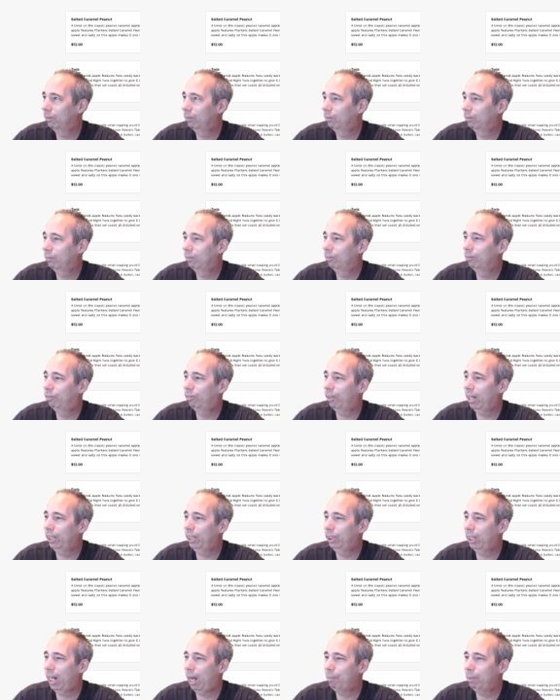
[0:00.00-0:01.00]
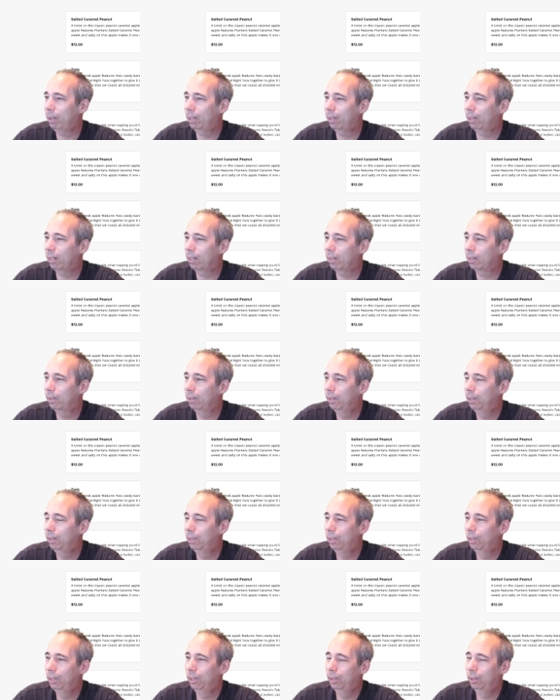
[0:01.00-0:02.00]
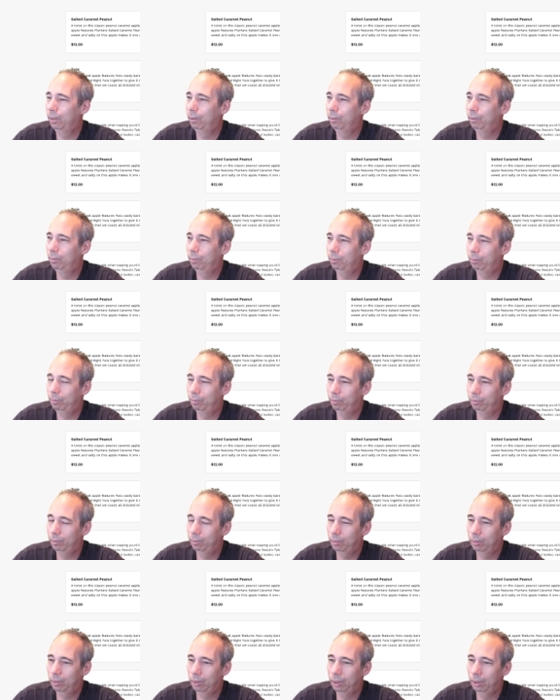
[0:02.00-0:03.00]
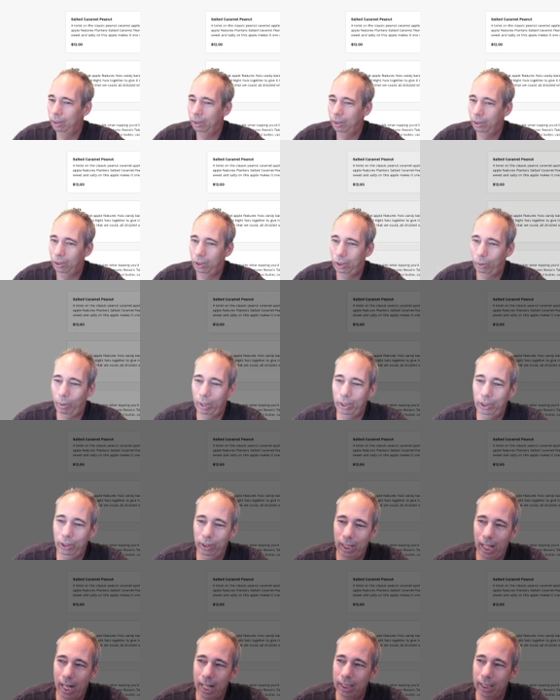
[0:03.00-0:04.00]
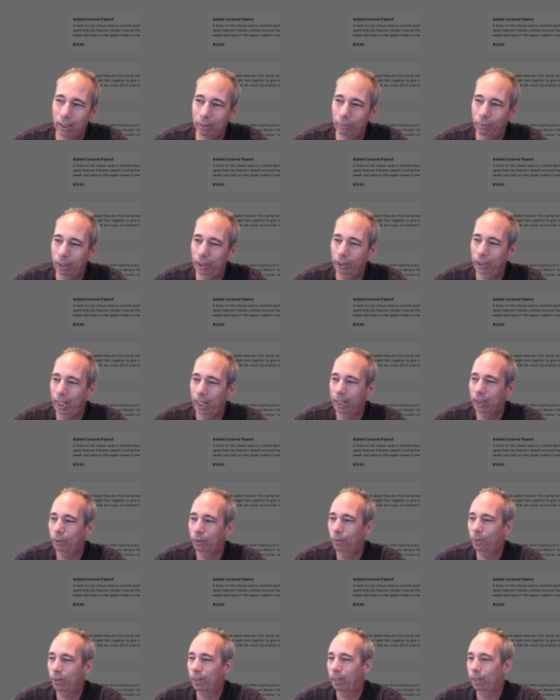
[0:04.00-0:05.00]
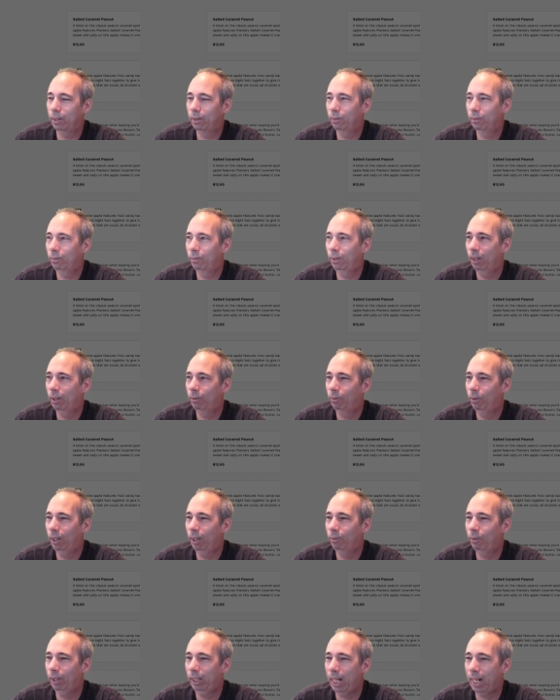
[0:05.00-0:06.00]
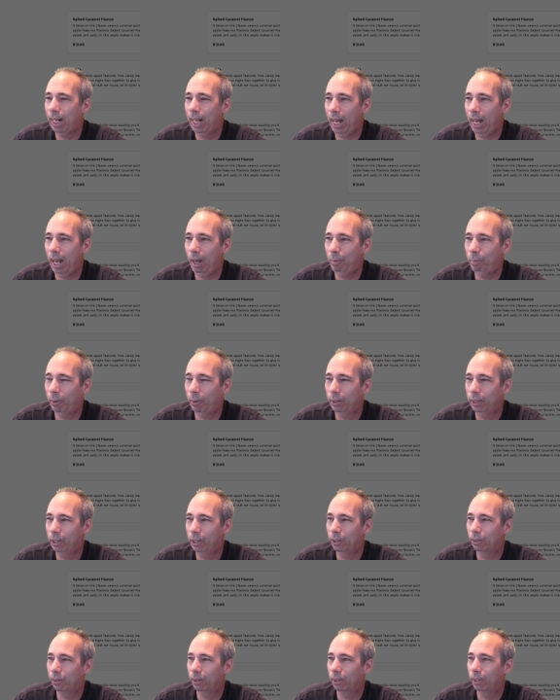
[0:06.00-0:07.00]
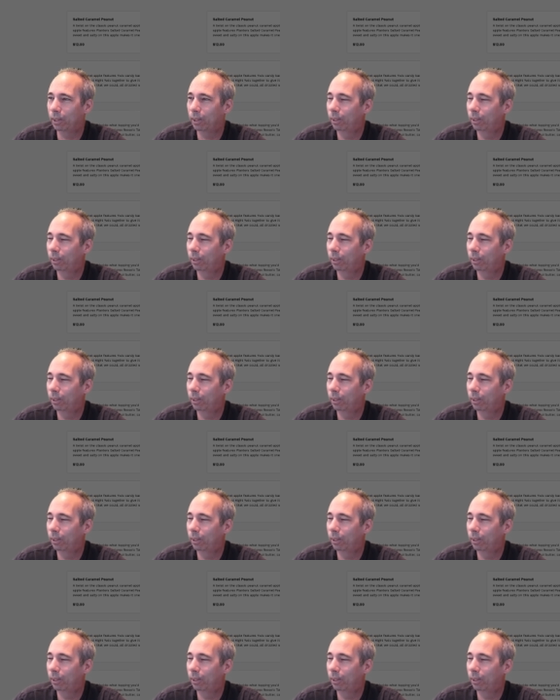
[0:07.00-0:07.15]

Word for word: Fresh shopping cart. Say hello to John Armstrong. So what'd you guys what'd you guys order? What what what kind of apple did you order?